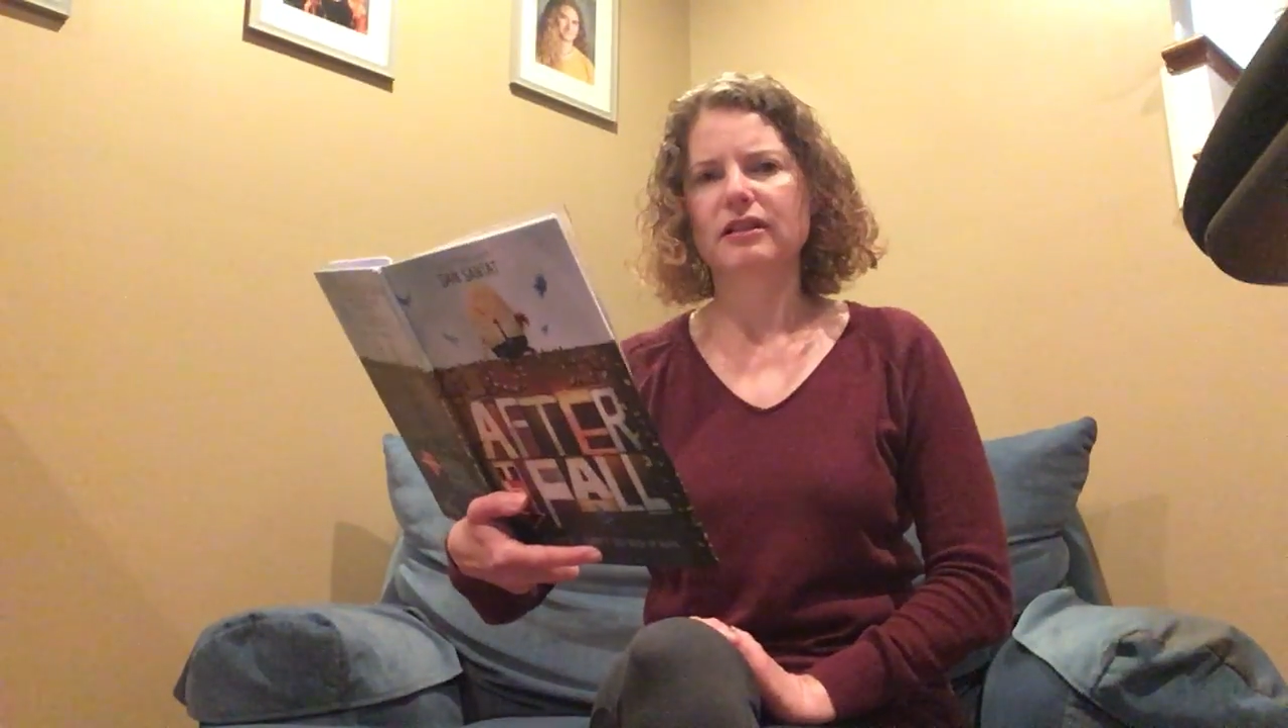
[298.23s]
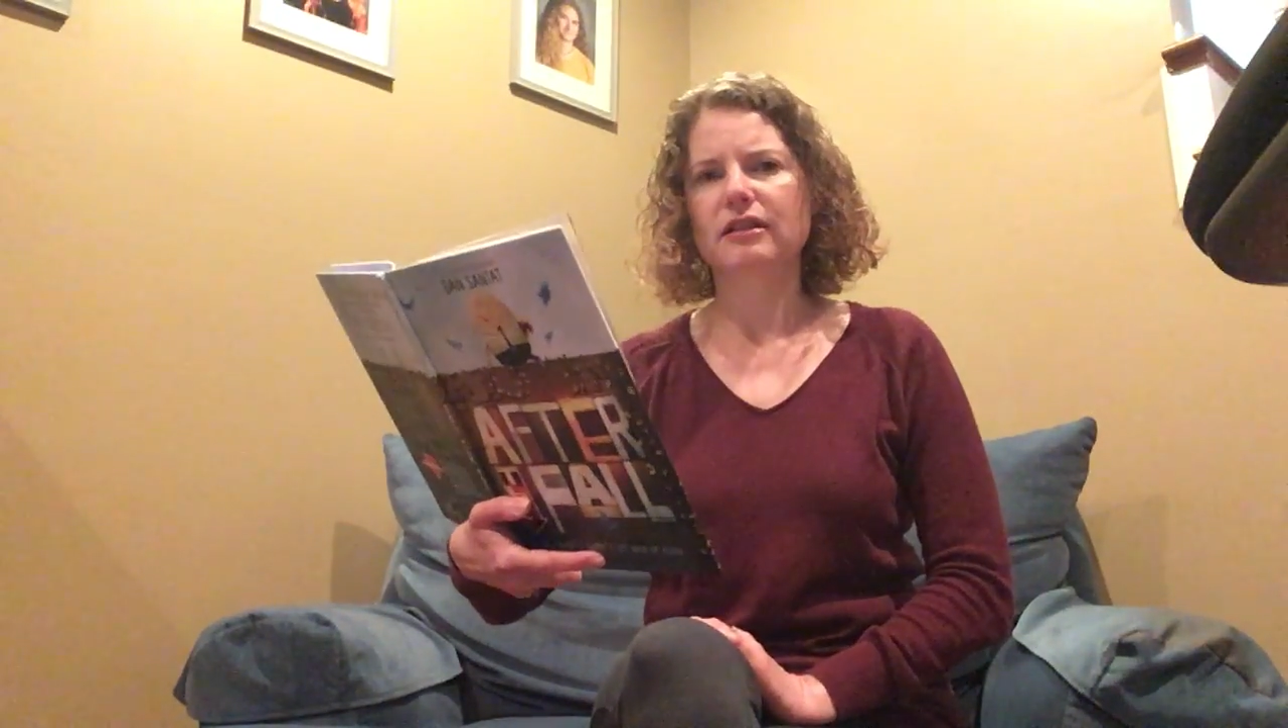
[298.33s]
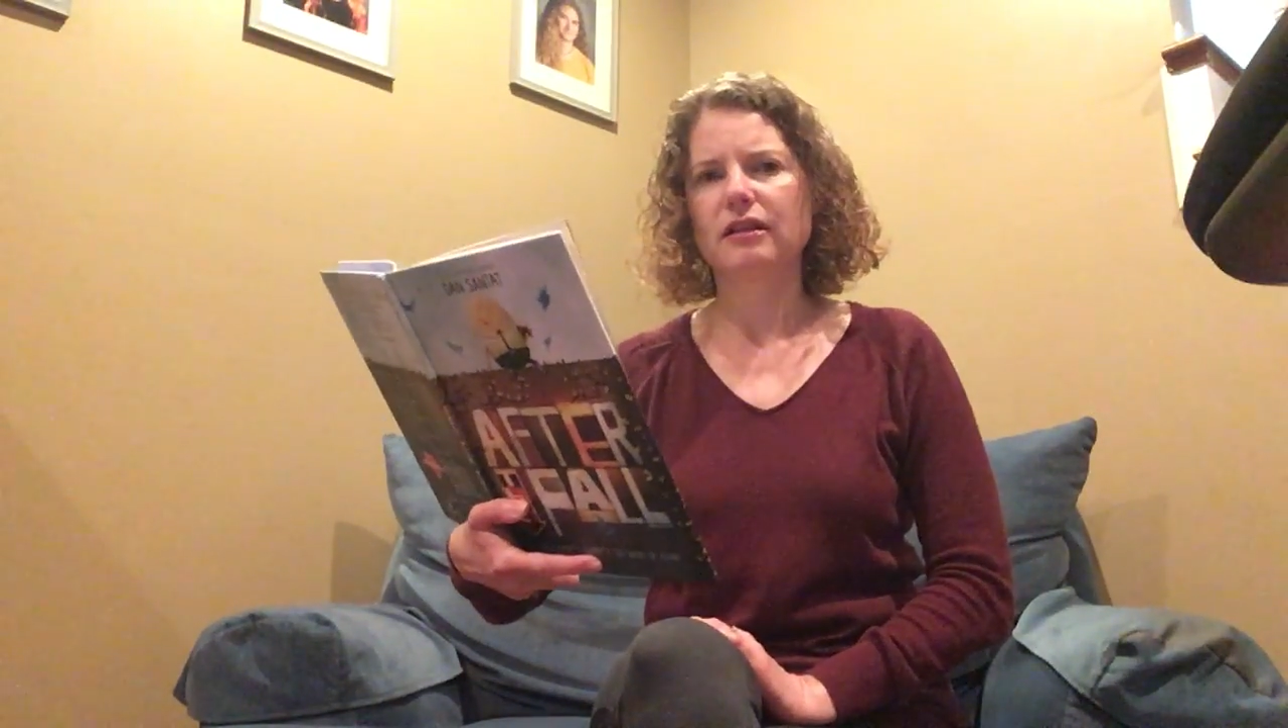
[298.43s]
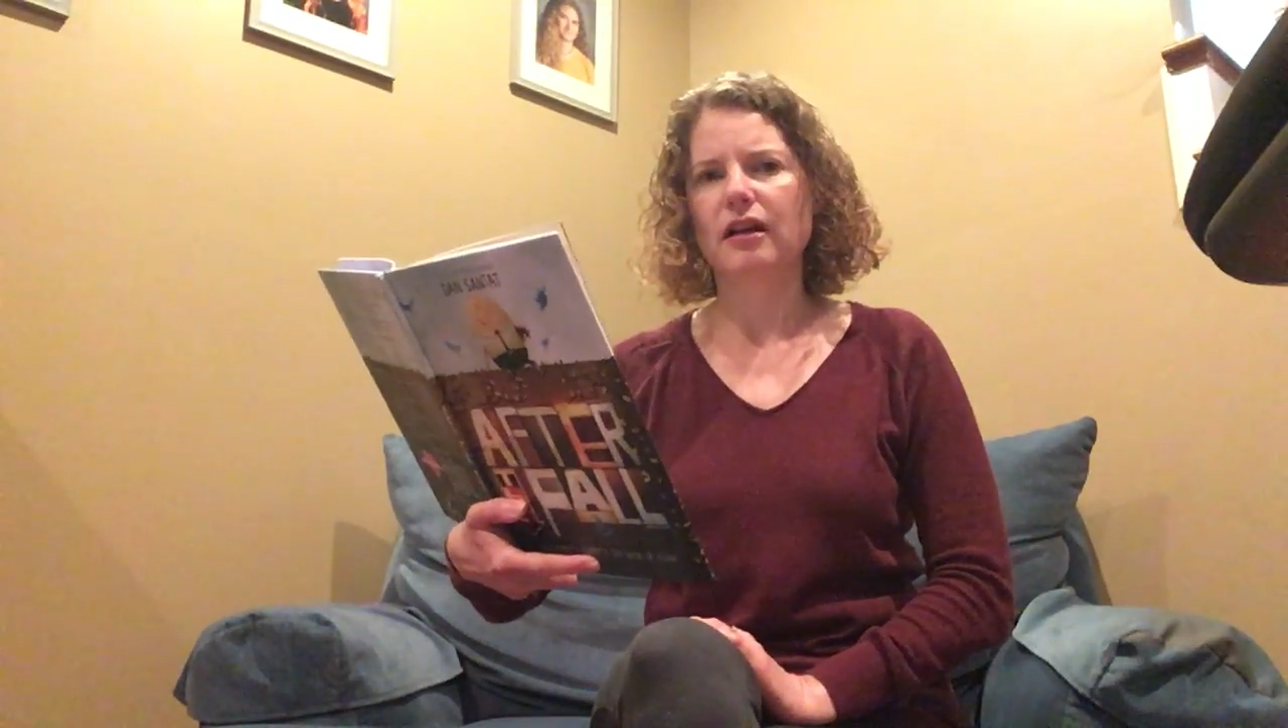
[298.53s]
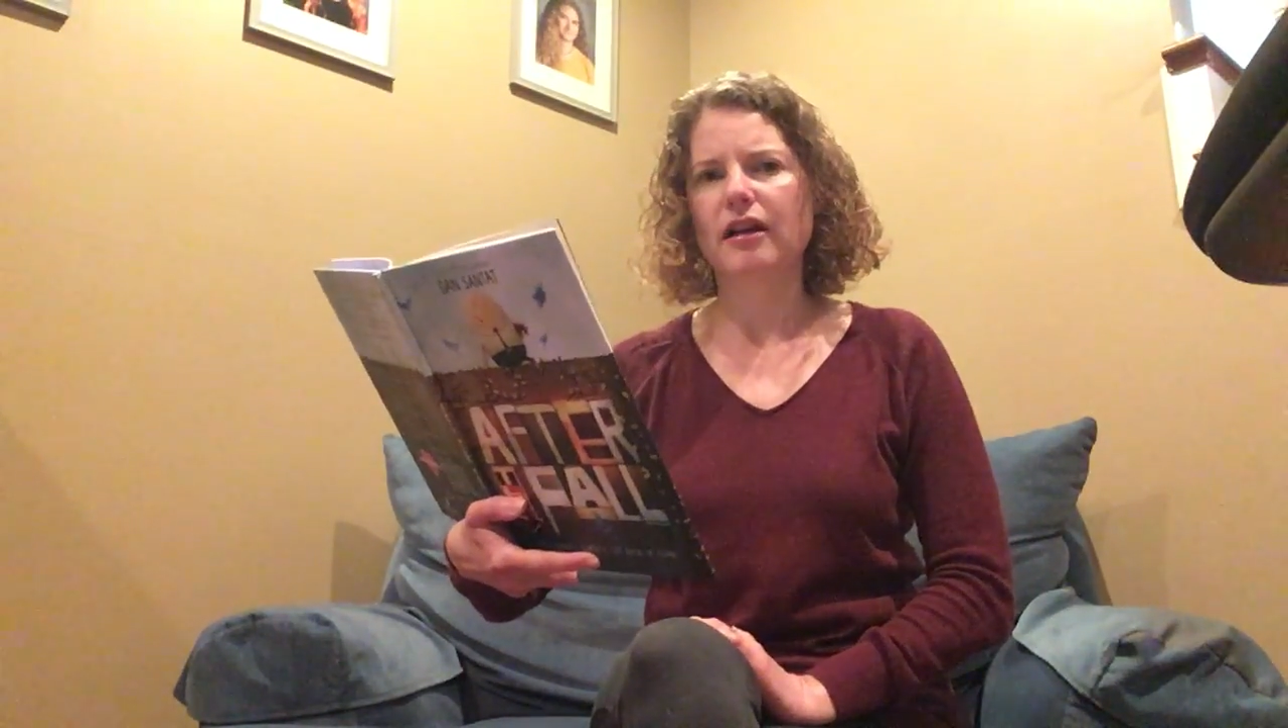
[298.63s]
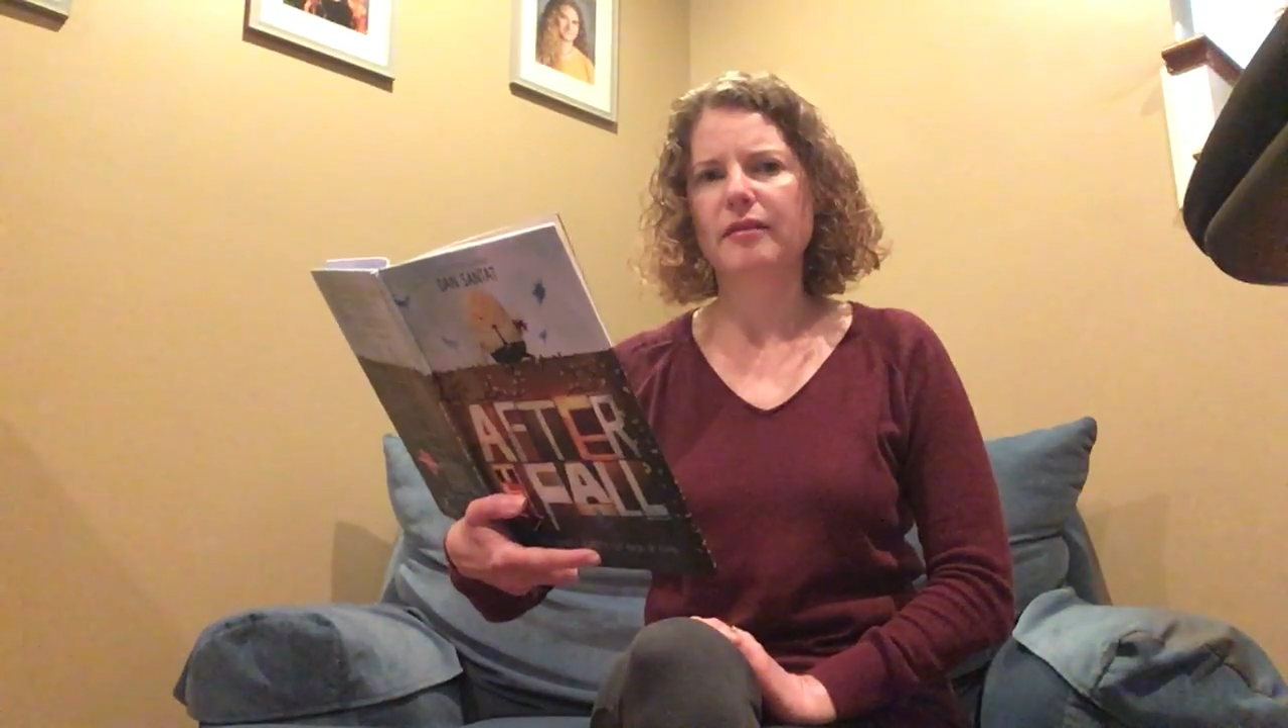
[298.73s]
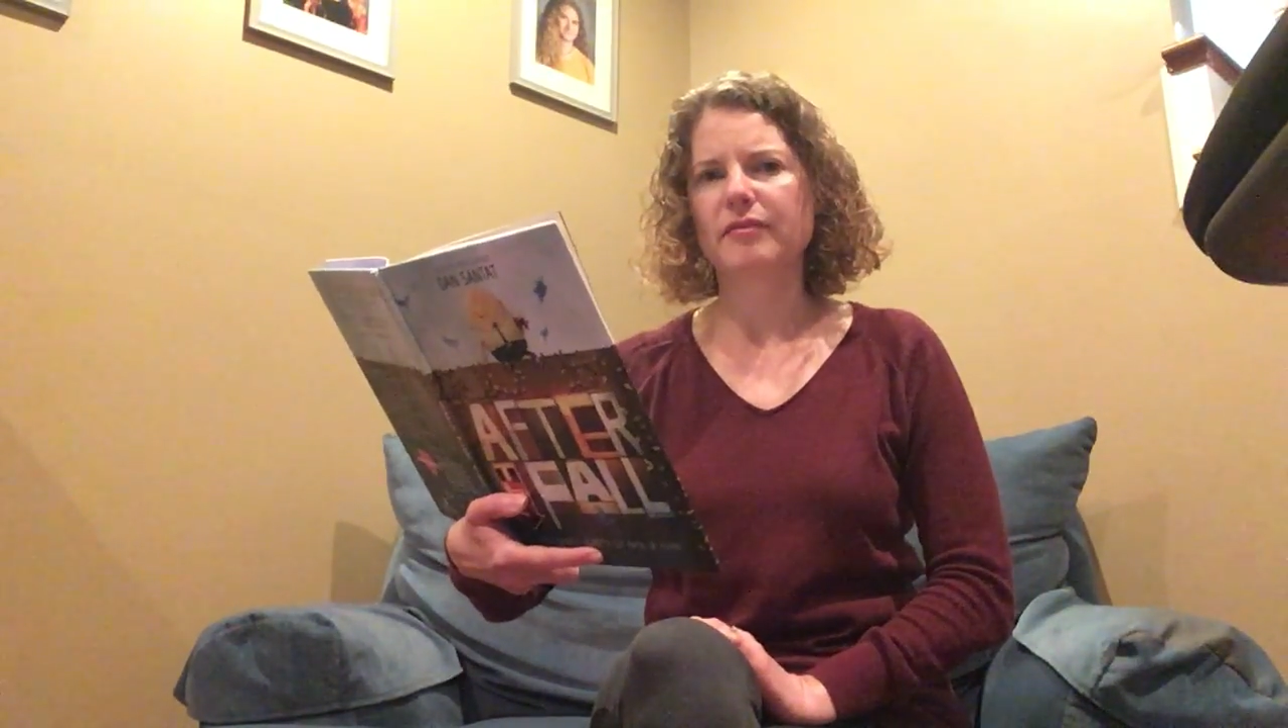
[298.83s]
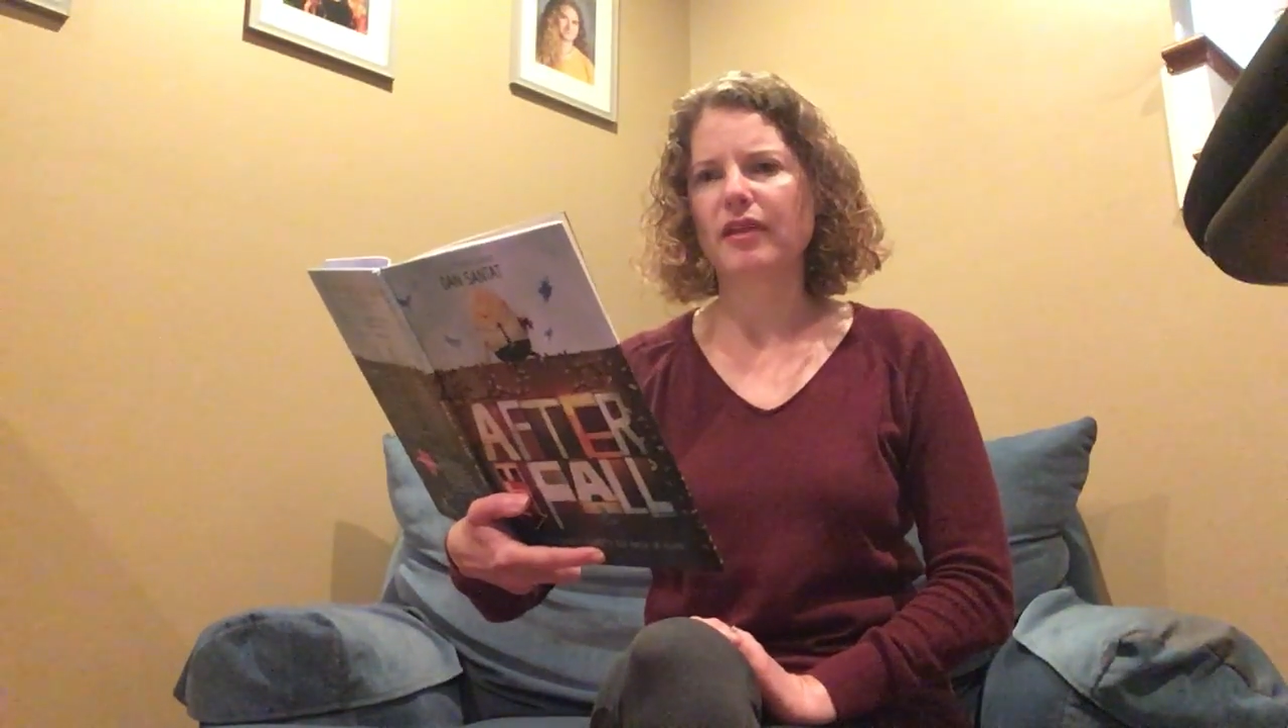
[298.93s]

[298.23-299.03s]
climb